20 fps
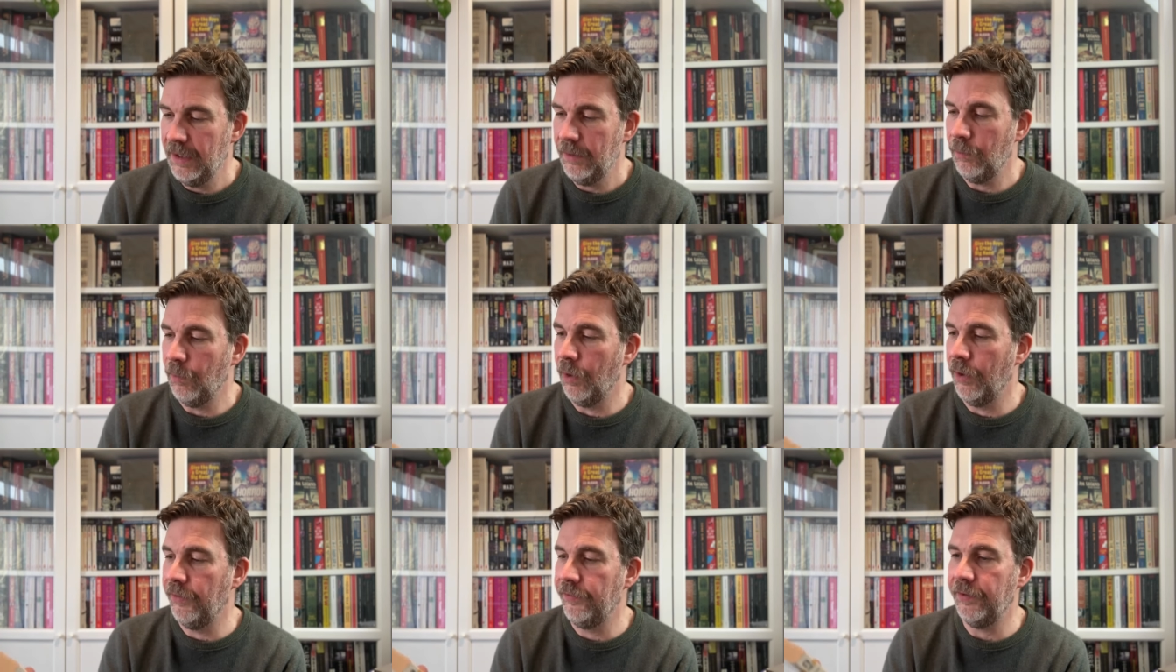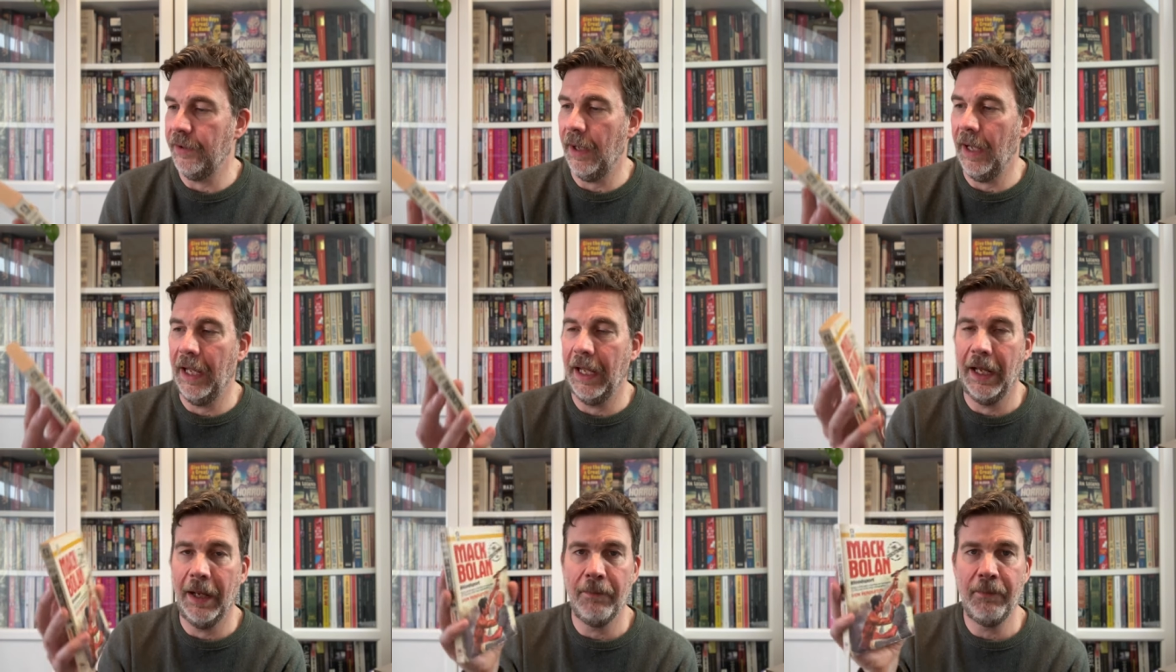was
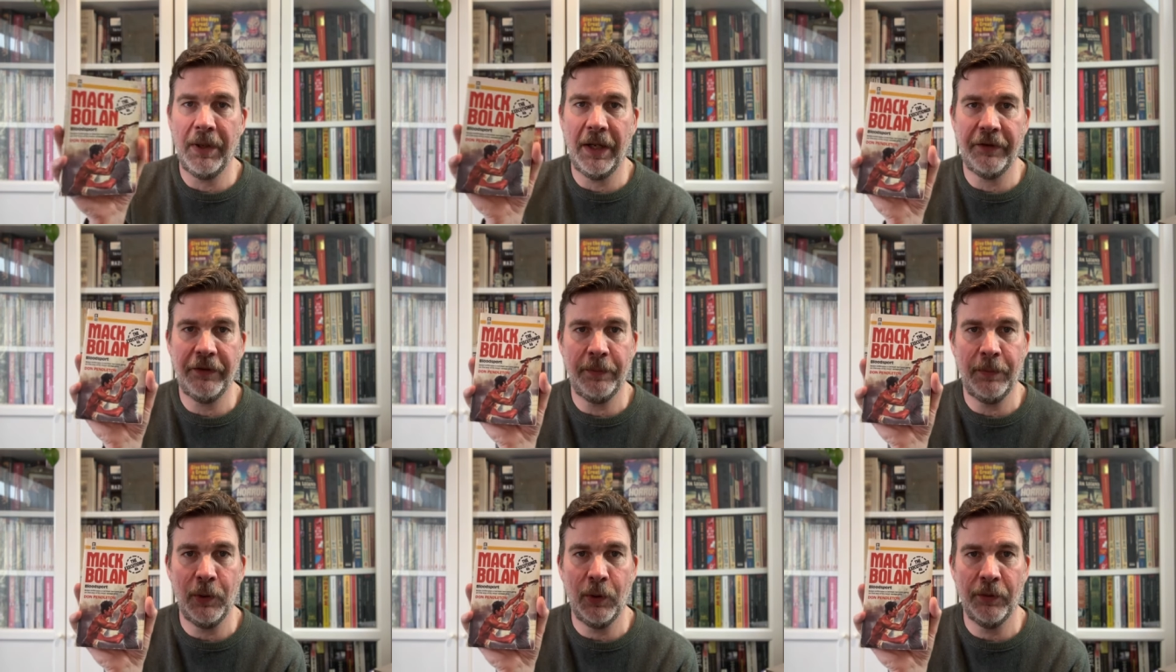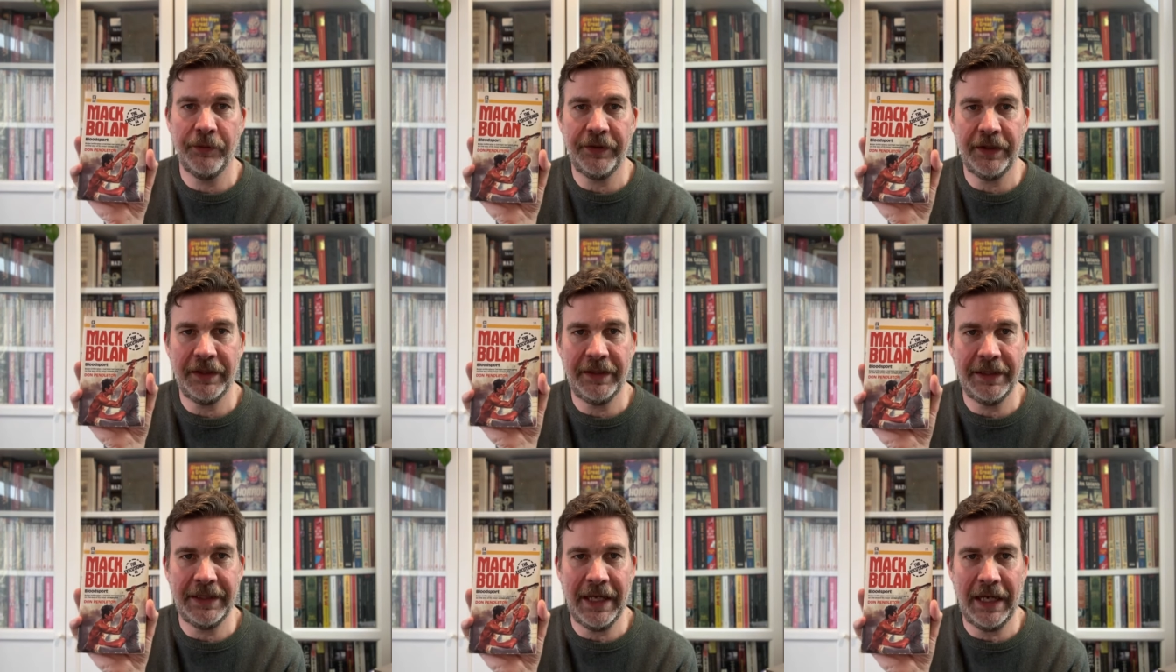Bloodsport,
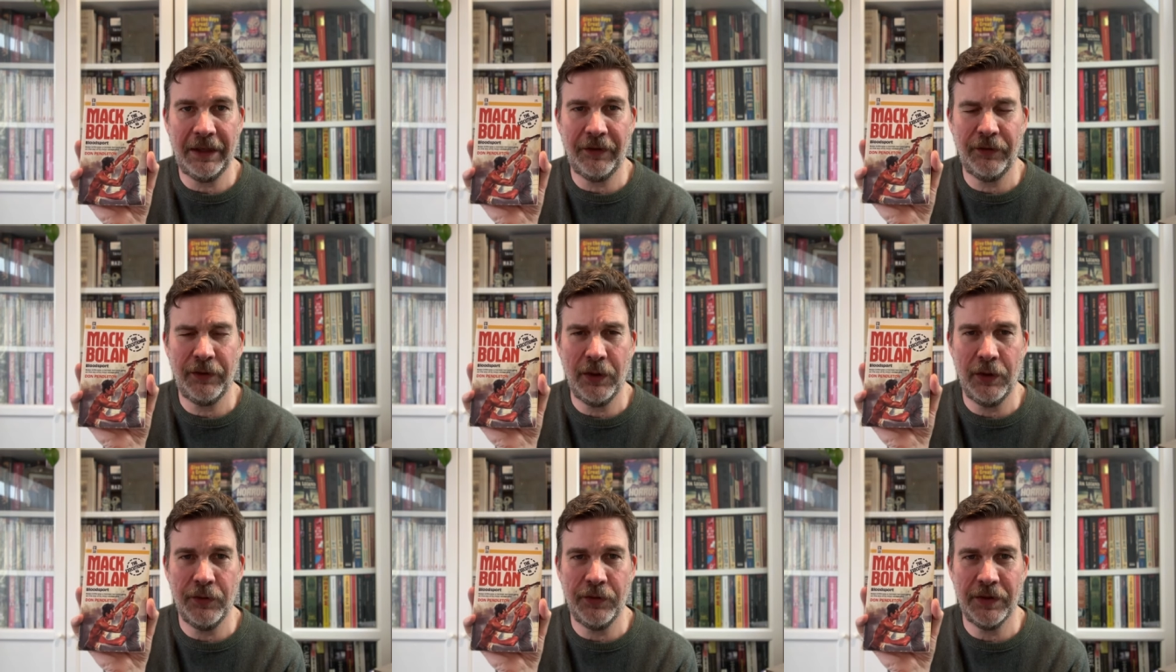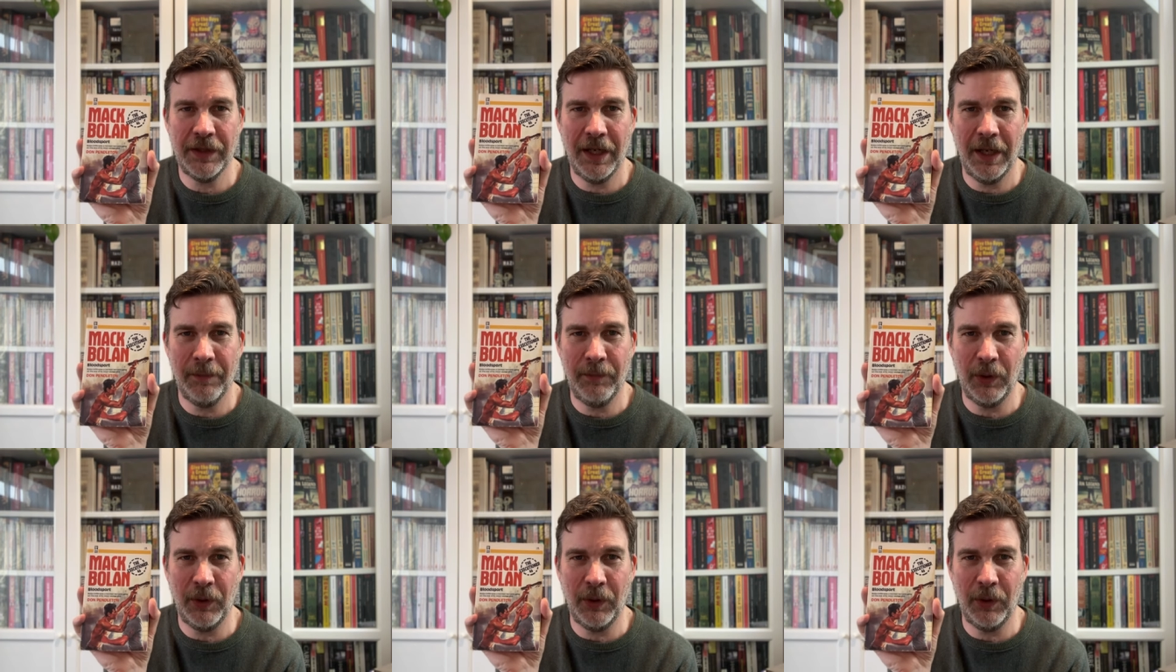The Executioner,